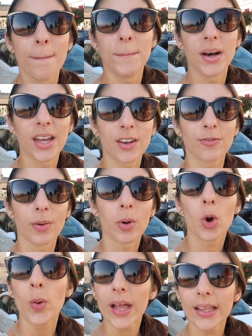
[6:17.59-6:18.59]
But from a
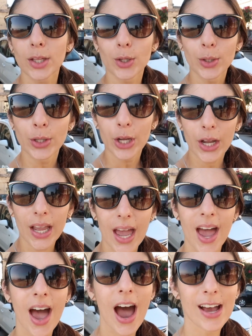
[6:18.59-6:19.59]
quick little look,
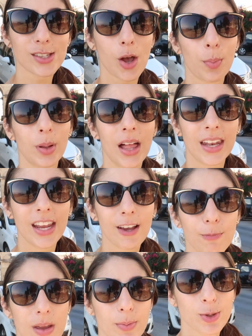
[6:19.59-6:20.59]
I saw plenty
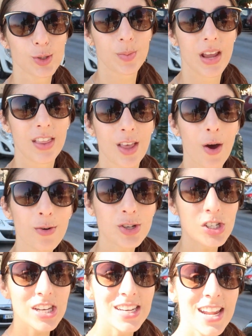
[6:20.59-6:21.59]
of people swimming in the
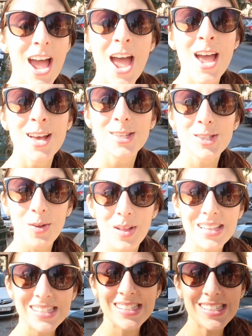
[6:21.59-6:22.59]
ocean. So
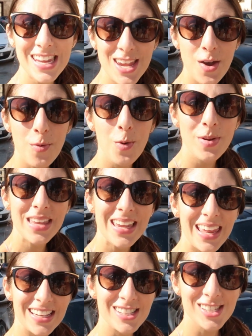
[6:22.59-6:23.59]
let's see what we can
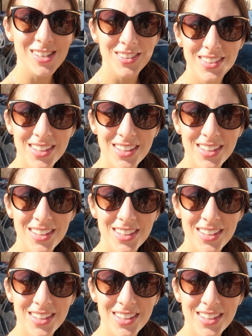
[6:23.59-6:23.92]
get into.